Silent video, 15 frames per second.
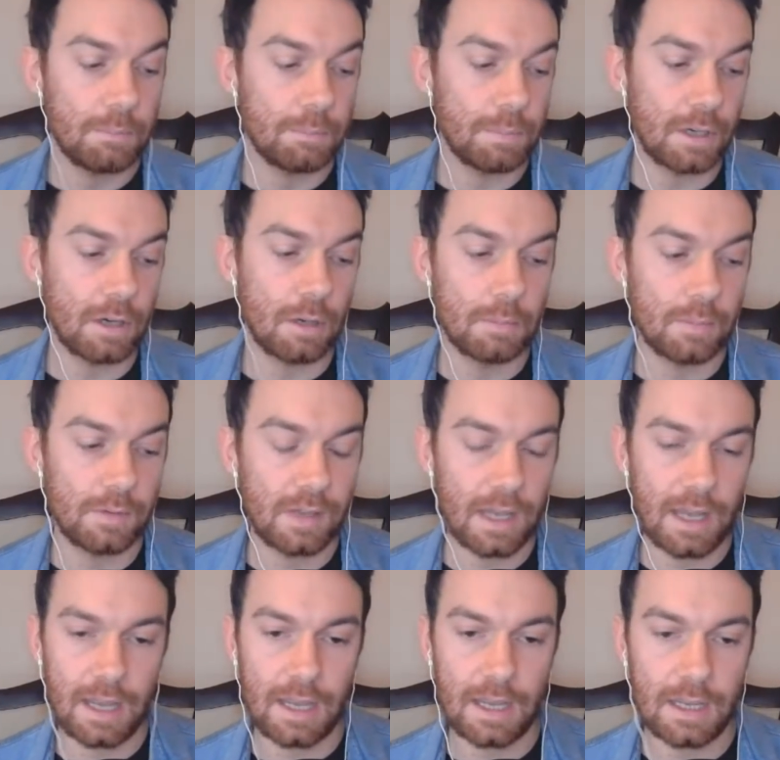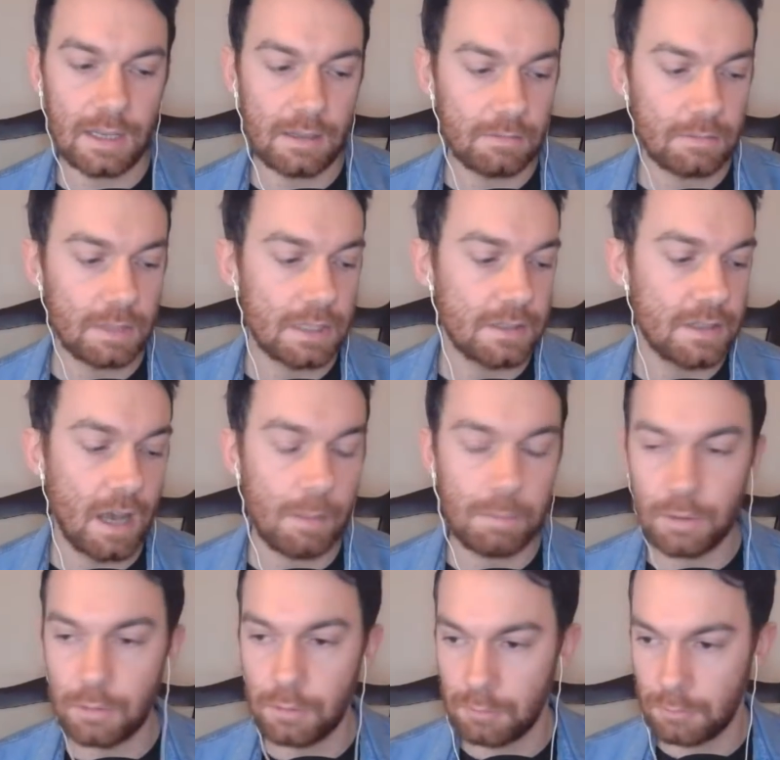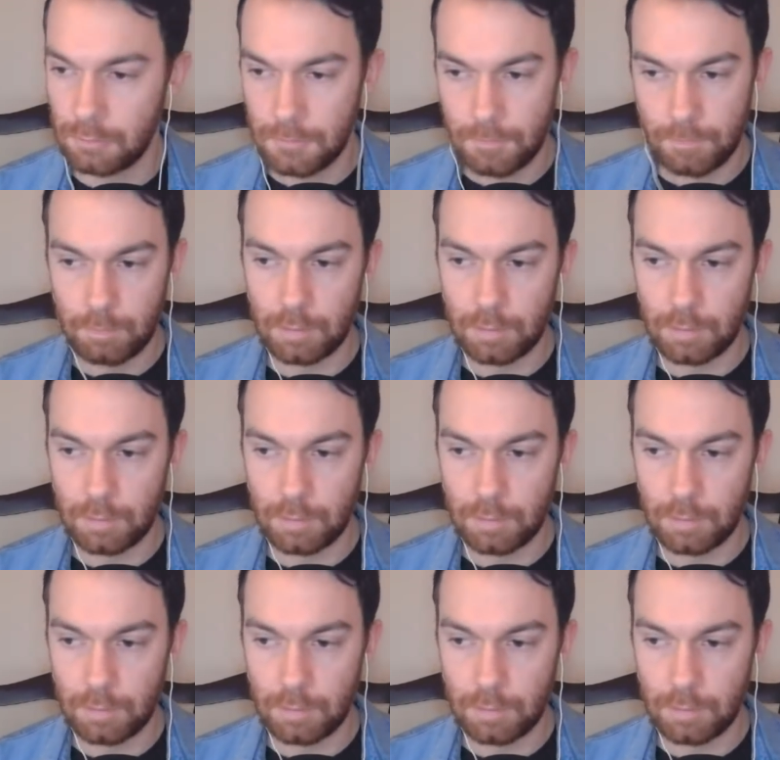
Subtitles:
becomes a taboo